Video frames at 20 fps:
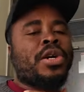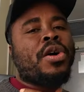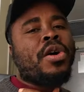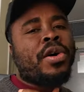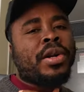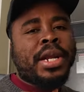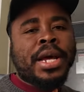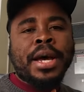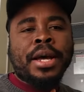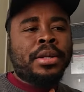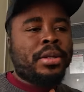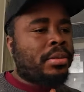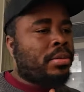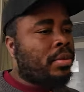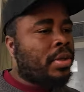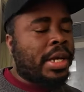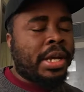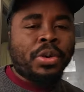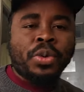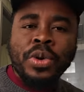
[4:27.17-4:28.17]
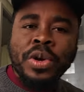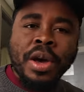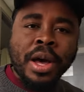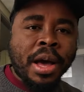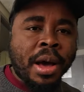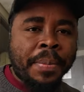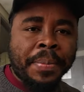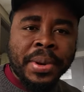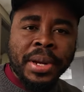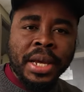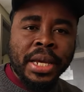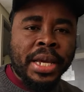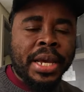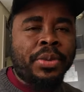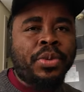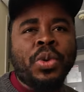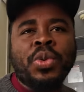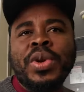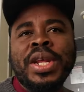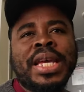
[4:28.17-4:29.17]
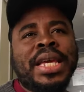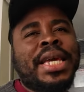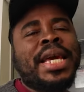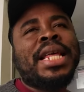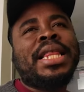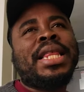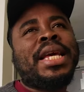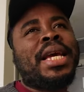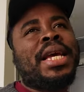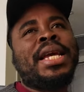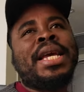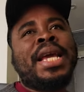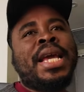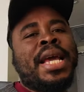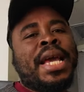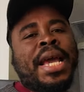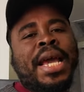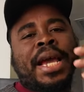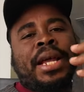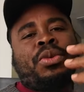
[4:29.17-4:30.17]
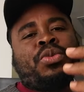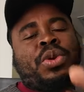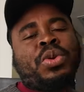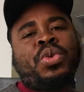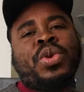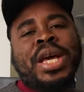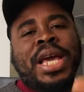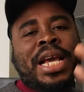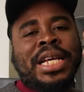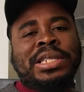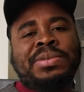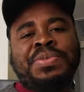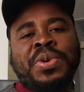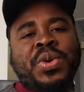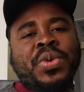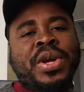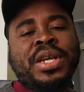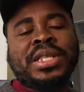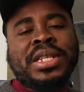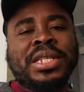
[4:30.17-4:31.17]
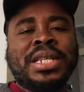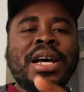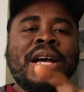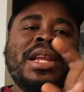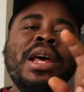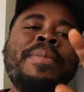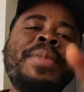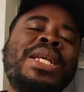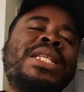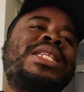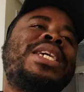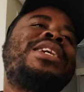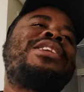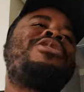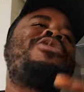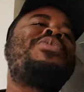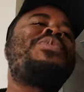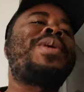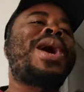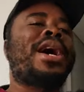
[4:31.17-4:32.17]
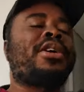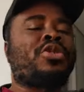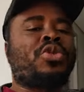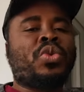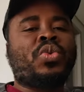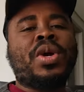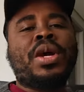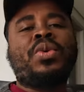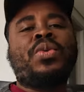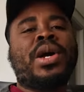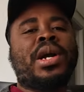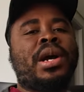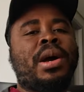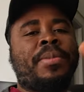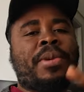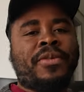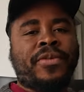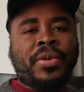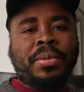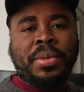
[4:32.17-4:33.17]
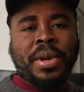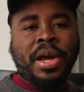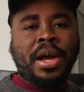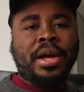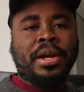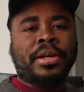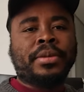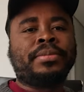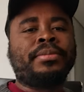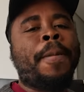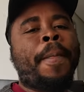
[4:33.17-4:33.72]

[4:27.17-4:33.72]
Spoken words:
God that it will not happen again. We wouldn't get there and we will experience it. Now let me take you back to when we're coming from Ghana.